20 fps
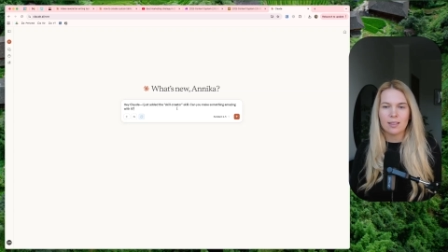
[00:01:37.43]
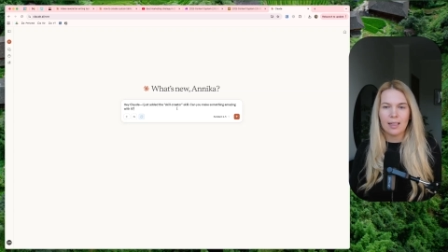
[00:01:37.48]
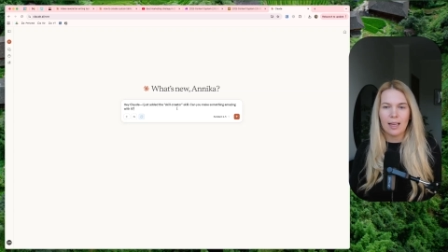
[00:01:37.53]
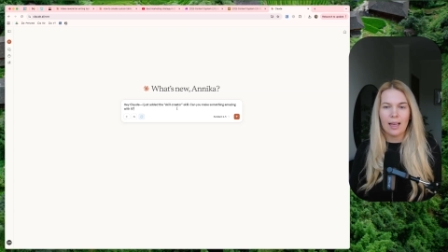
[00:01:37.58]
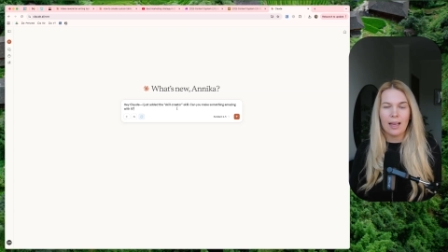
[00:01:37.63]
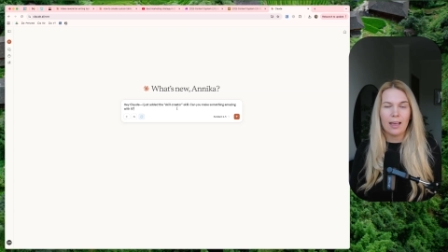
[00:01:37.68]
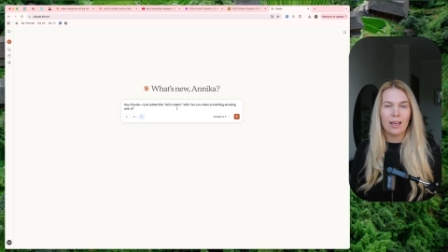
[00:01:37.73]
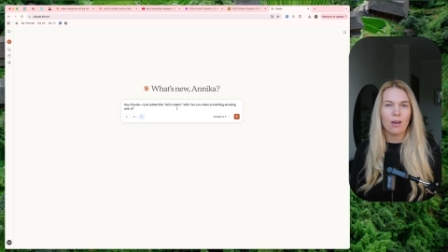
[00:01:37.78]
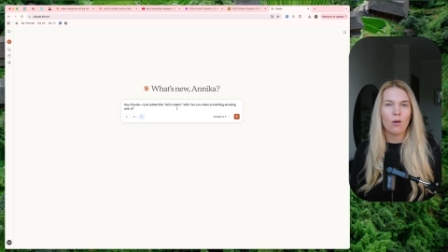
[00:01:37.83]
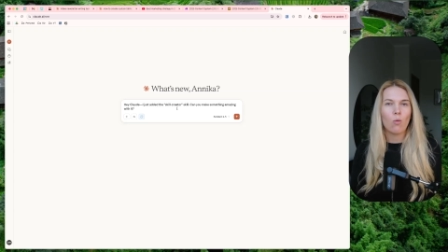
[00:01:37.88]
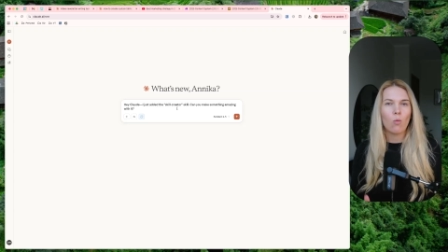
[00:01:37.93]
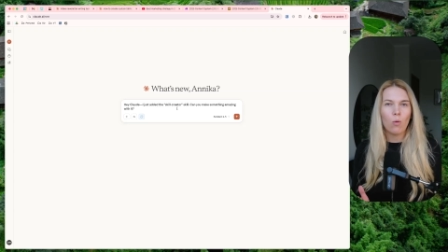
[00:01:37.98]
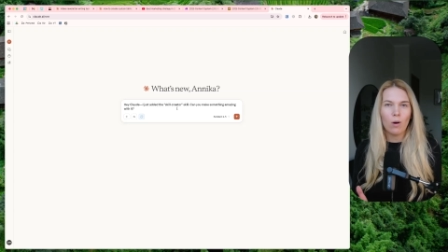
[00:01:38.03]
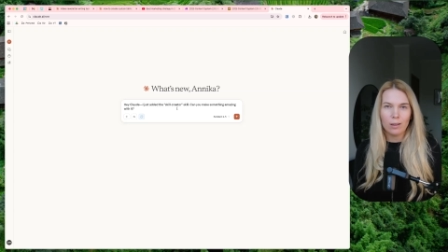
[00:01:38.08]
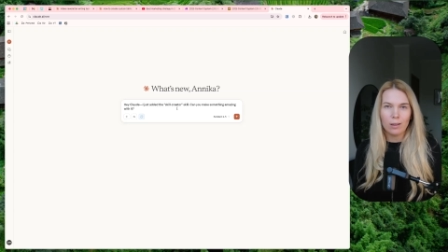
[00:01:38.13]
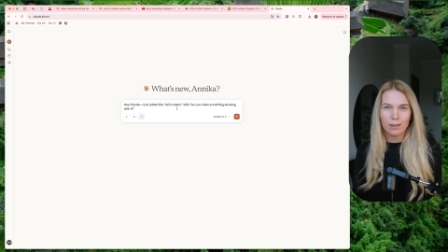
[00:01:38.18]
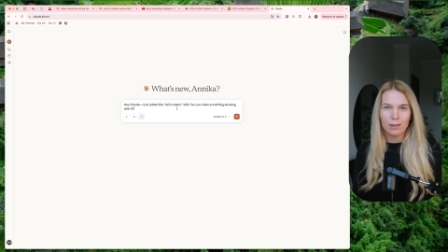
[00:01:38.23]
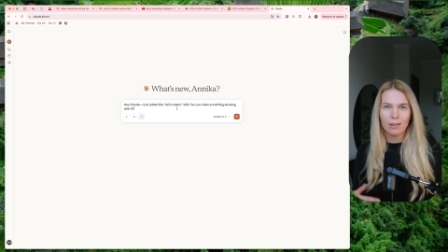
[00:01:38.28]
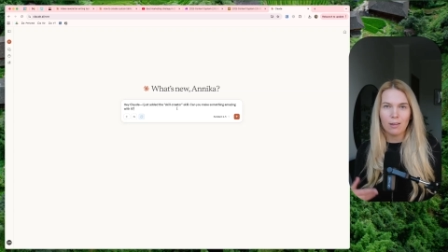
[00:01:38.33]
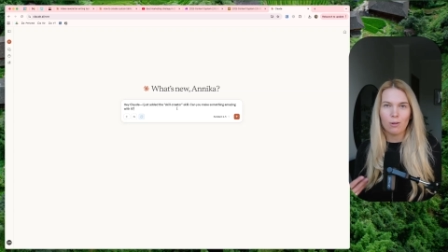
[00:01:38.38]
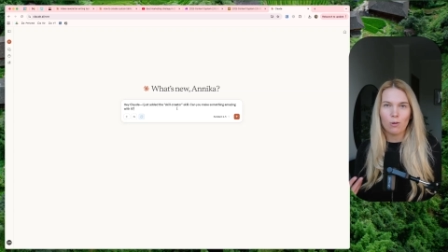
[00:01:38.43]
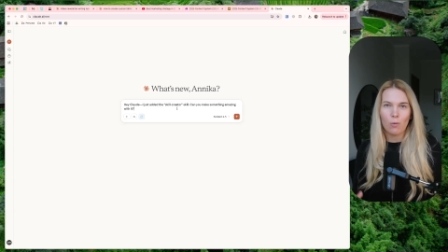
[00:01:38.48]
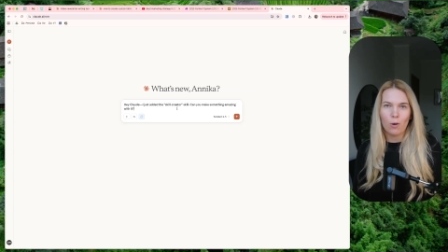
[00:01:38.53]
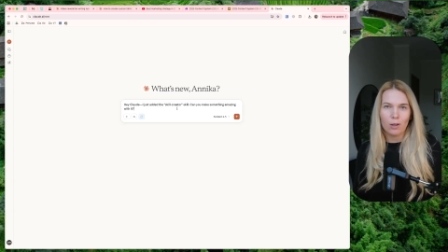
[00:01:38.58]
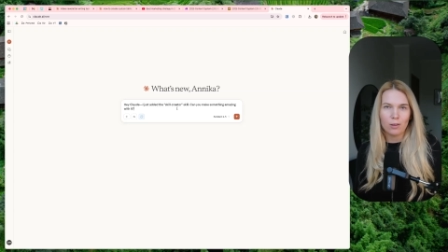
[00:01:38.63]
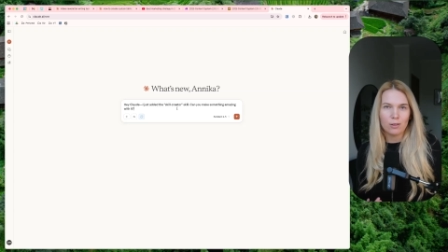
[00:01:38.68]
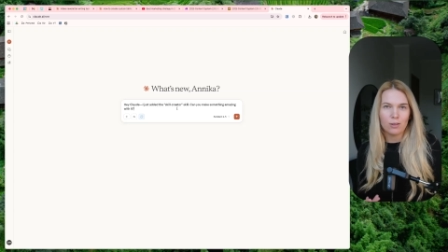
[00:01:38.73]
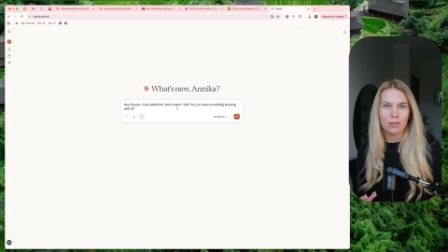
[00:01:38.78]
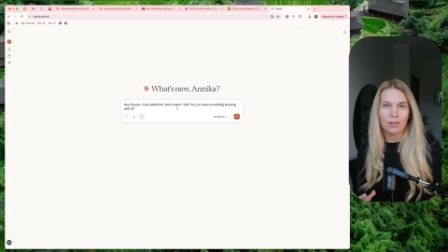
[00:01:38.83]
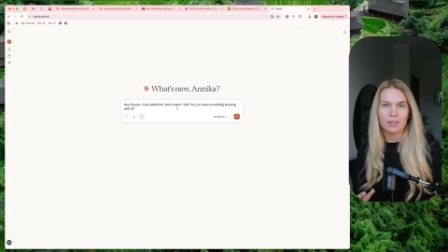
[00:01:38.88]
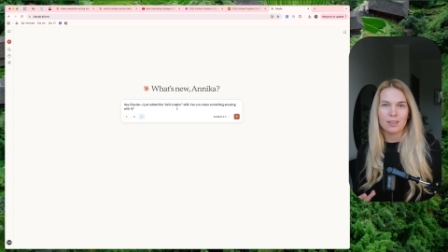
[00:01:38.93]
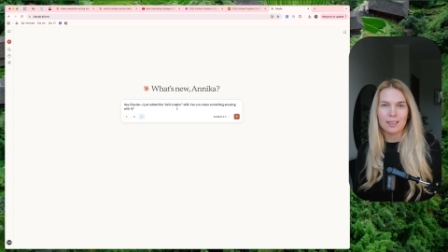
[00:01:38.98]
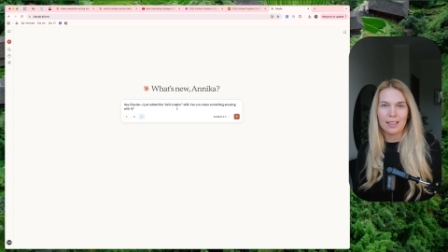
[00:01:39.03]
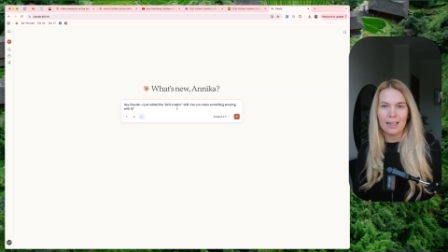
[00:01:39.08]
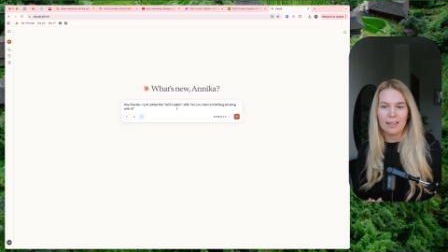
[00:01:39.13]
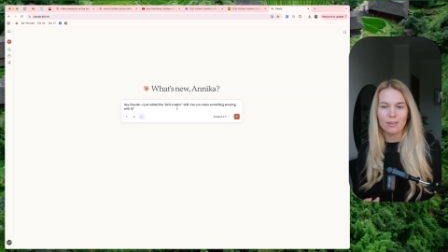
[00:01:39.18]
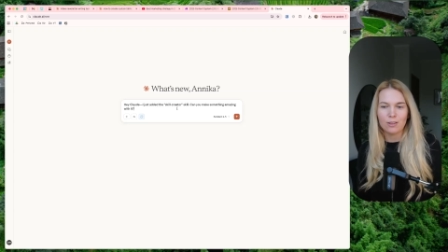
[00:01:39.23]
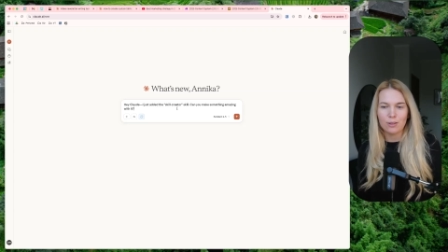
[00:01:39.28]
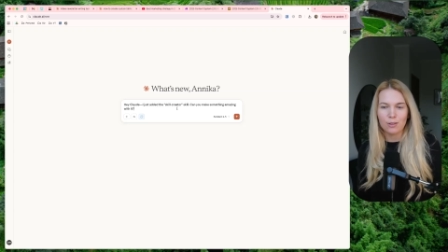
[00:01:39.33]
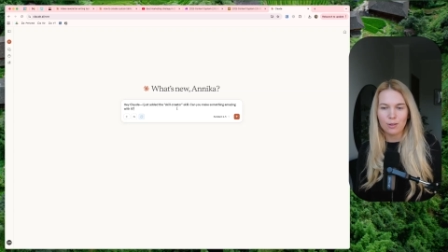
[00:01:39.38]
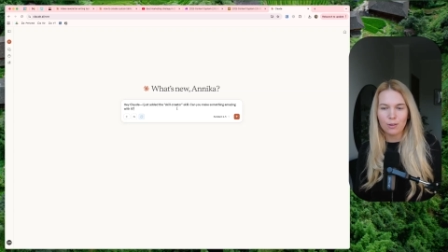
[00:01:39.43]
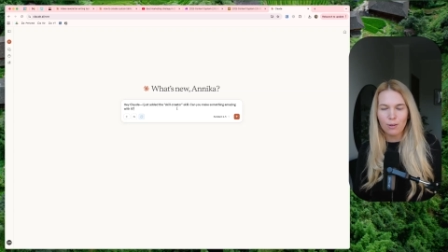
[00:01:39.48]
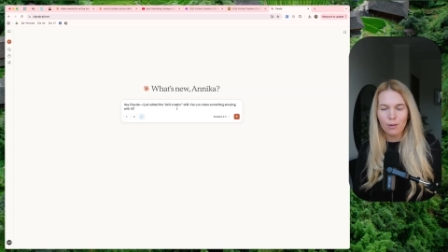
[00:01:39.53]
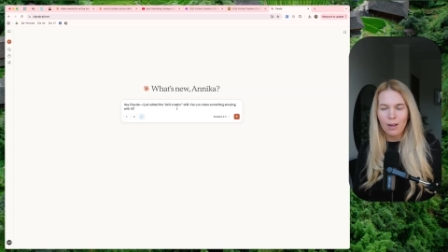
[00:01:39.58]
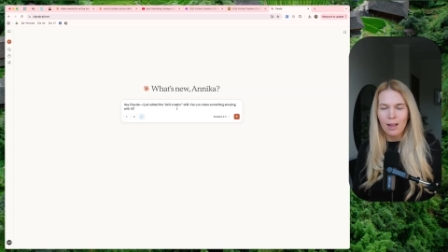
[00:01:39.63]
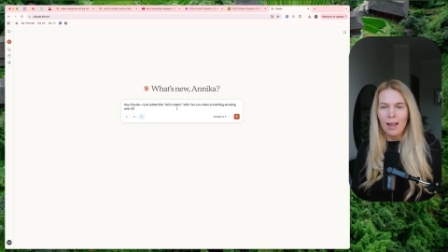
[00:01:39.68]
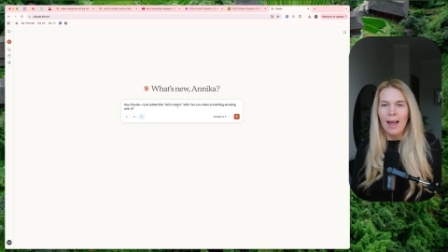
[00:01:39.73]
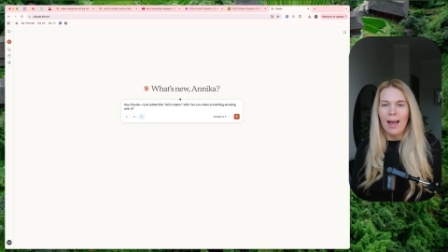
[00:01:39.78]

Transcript: say what you want the skill to do,